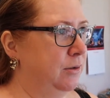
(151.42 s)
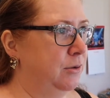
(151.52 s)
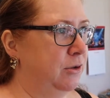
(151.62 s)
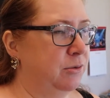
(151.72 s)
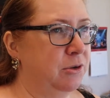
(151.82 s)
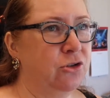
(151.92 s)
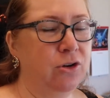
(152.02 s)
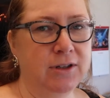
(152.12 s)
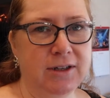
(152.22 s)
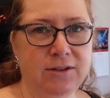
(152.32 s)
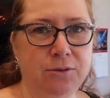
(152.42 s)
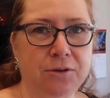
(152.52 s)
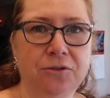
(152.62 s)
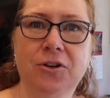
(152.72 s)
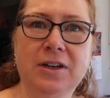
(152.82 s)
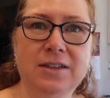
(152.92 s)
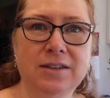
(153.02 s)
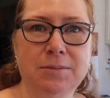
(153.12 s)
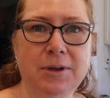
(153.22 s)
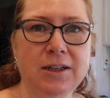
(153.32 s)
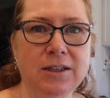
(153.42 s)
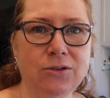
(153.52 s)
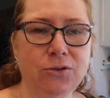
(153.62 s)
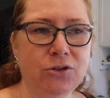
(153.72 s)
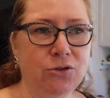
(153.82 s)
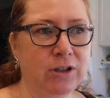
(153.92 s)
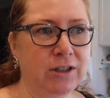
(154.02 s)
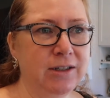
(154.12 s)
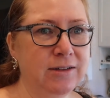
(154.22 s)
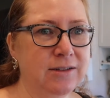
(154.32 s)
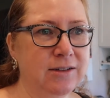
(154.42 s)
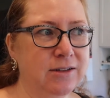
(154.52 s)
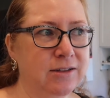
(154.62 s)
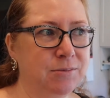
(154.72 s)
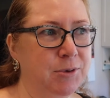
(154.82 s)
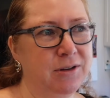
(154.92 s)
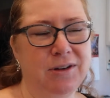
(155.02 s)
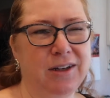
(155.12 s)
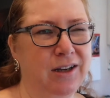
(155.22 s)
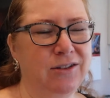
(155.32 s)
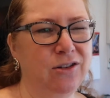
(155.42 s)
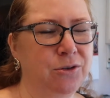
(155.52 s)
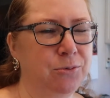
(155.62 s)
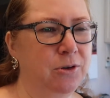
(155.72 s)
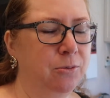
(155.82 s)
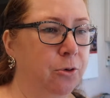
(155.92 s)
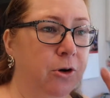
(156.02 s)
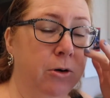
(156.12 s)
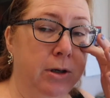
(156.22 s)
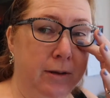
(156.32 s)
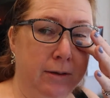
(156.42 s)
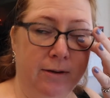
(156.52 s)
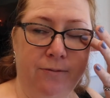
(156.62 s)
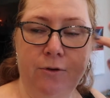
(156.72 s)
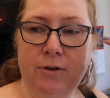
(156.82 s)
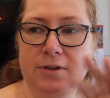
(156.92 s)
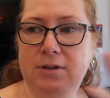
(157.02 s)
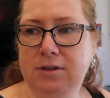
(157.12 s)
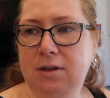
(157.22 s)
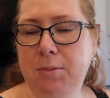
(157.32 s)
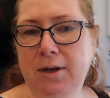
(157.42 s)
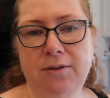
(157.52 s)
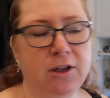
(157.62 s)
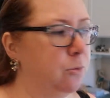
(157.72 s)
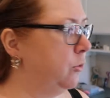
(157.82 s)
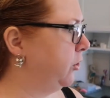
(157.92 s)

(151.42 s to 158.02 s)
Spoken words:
What else? I want to try and get through the freezers and make an inventory list. But again, it's not priority. The food's the main thing I'm